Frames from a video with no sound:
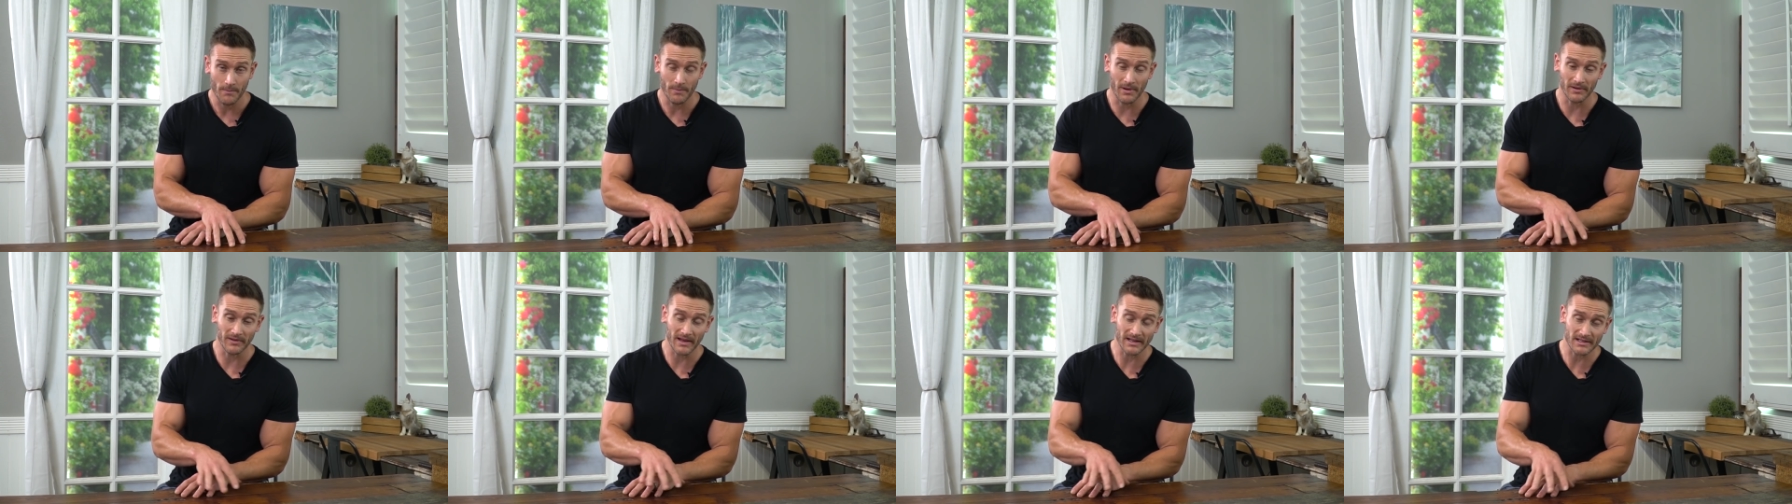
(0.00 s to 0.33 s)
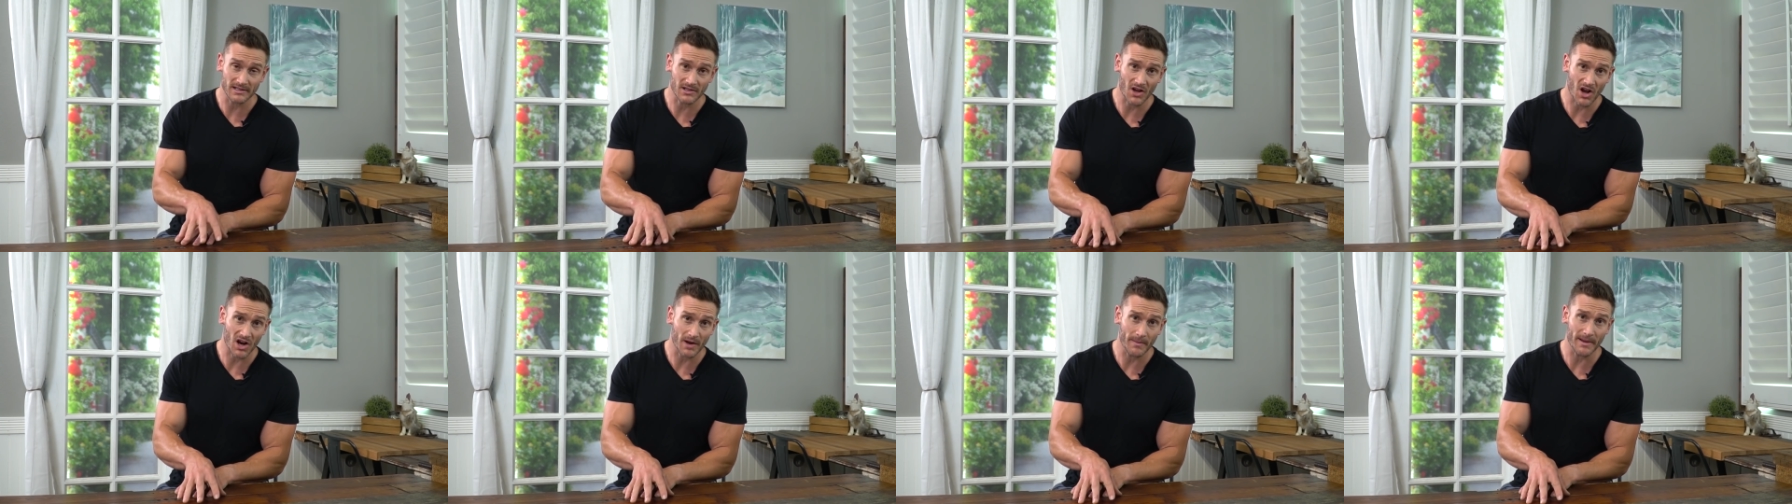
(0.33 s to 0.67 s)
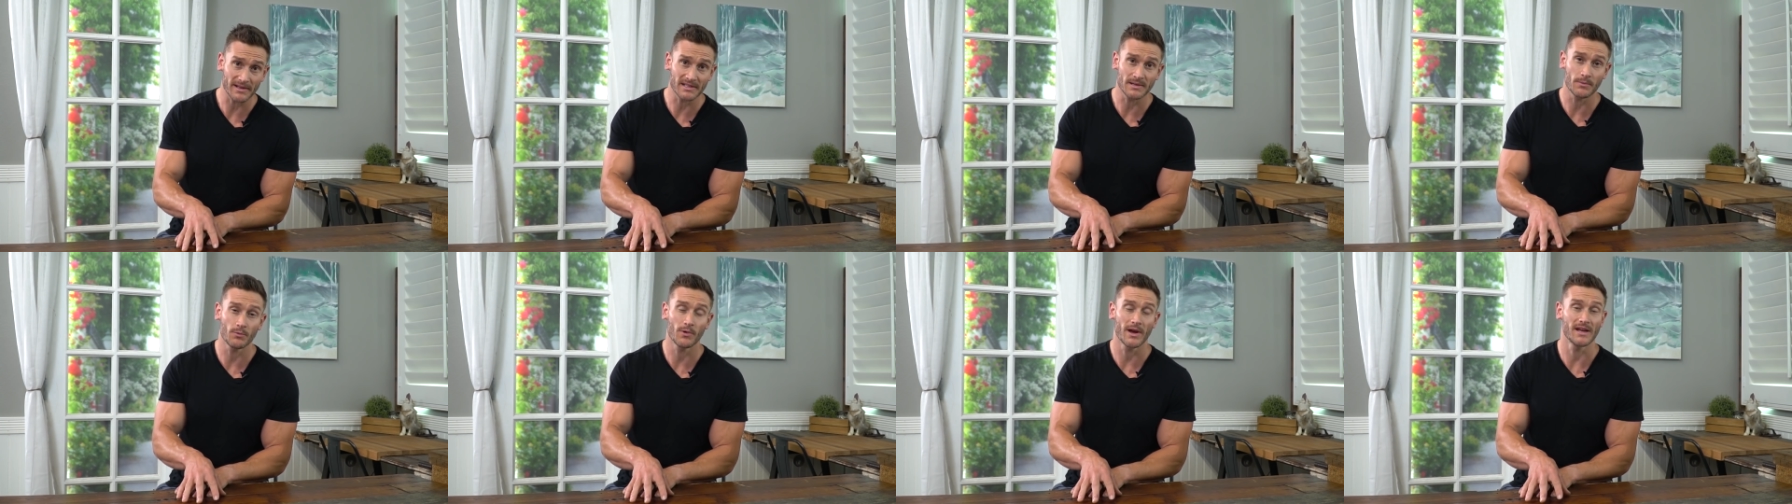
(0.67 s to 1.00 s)
But let's talk
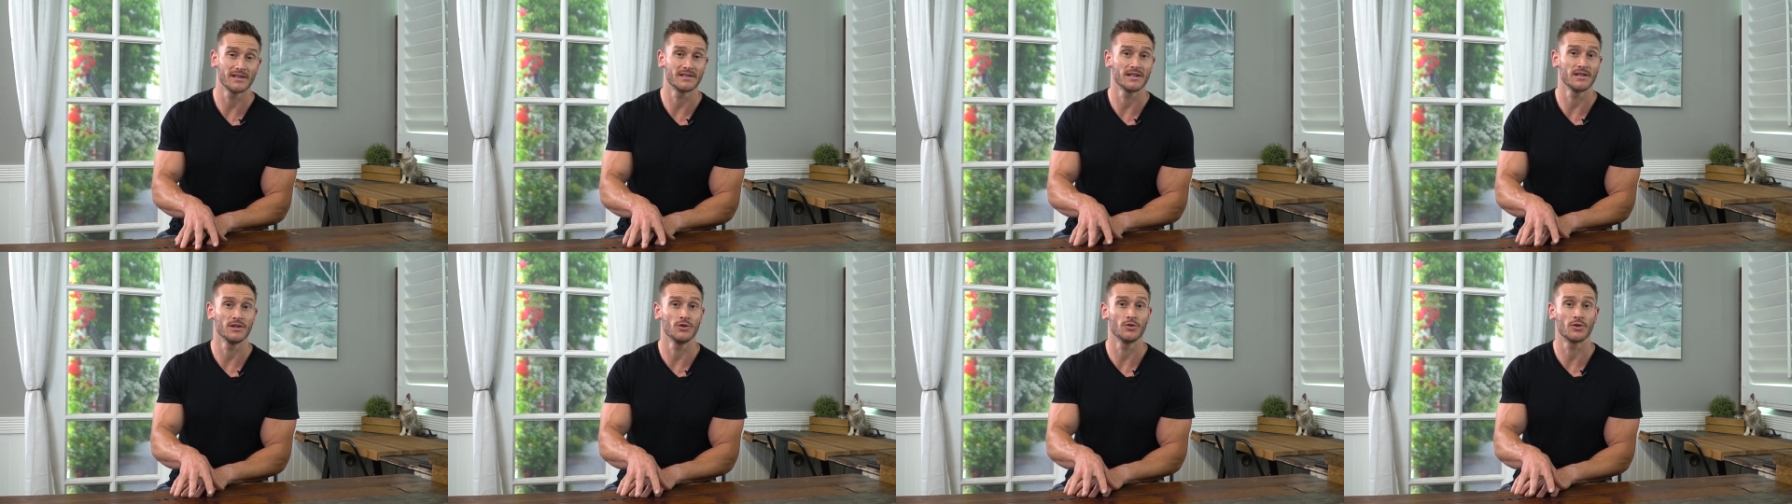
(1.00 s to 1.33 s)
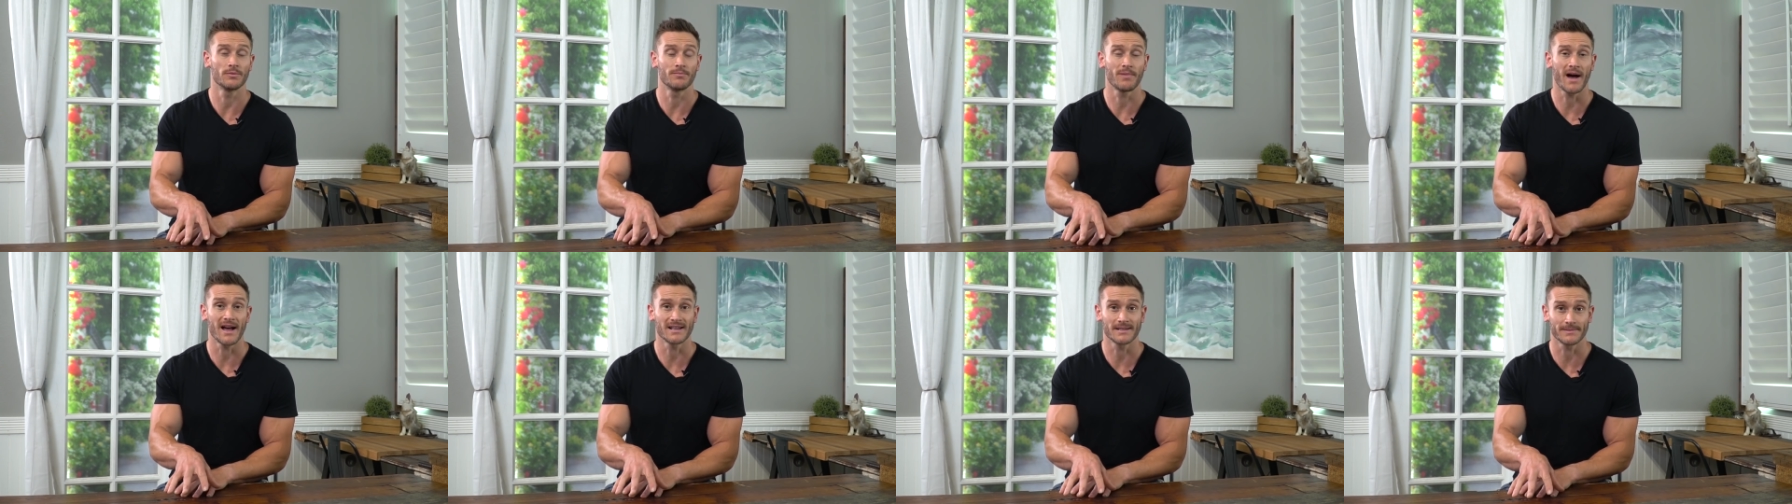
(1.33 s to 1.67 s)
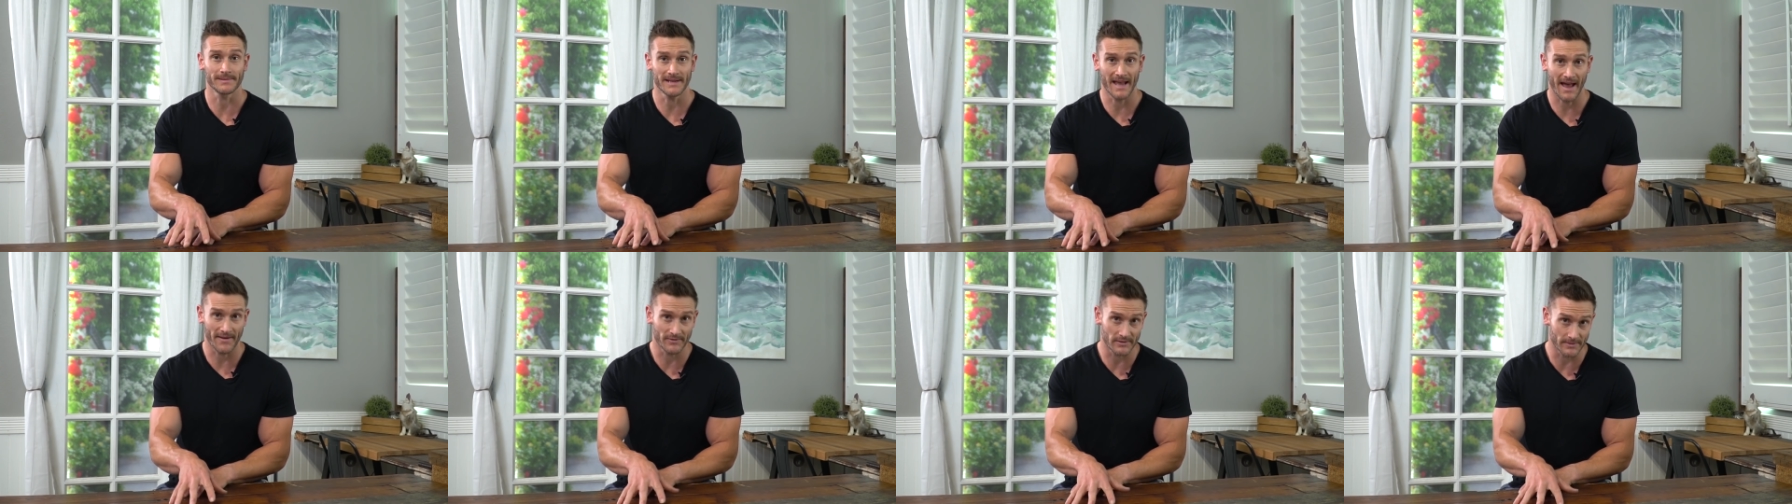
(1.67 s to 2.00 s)
about some ways that you can
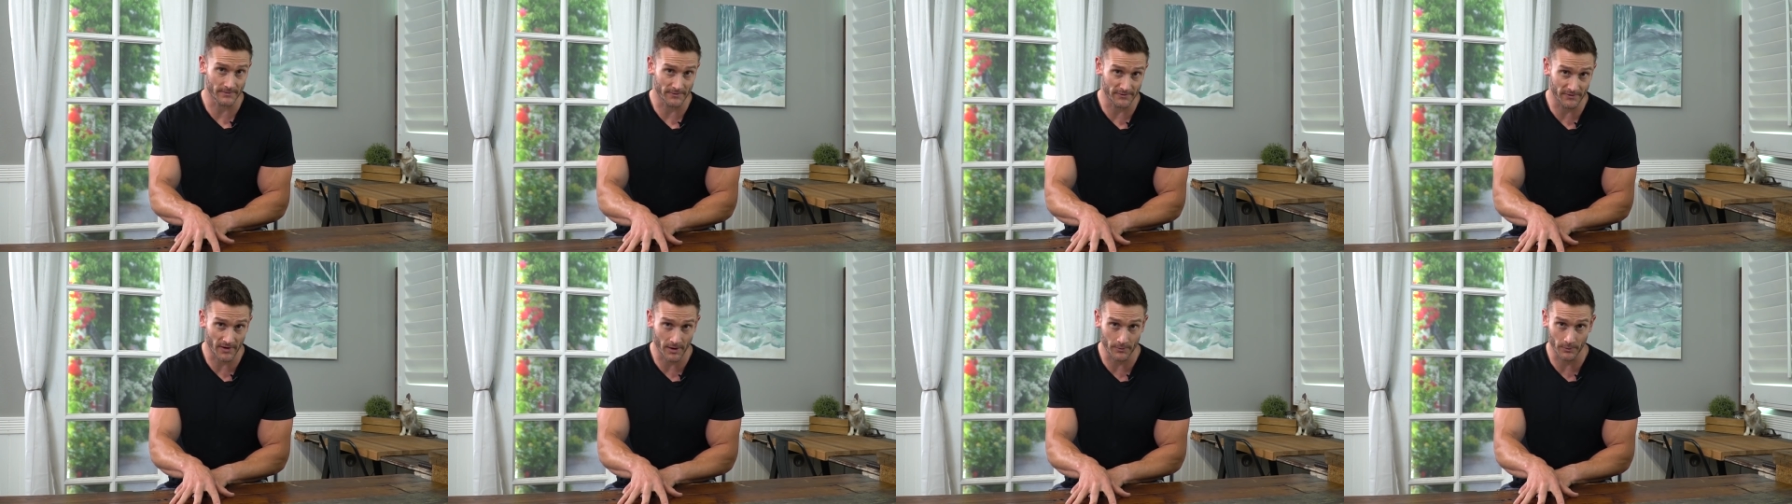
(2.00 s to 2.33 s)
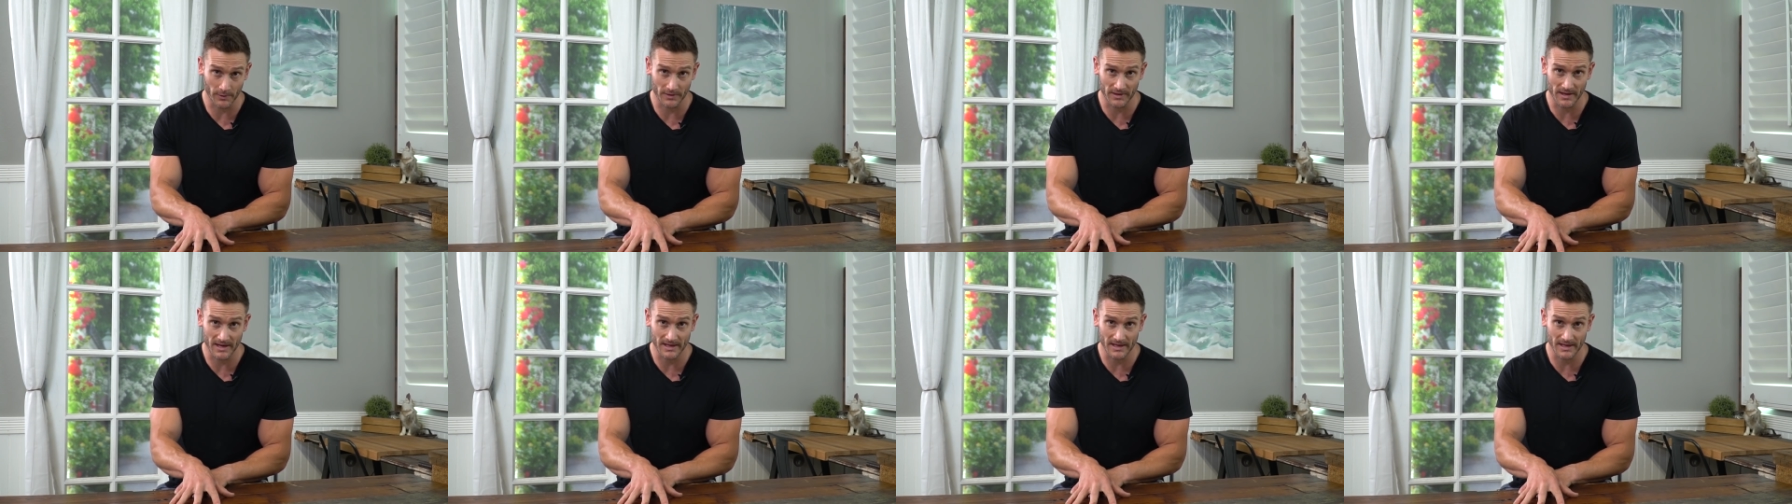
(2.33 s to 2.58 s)
possibly have some fun with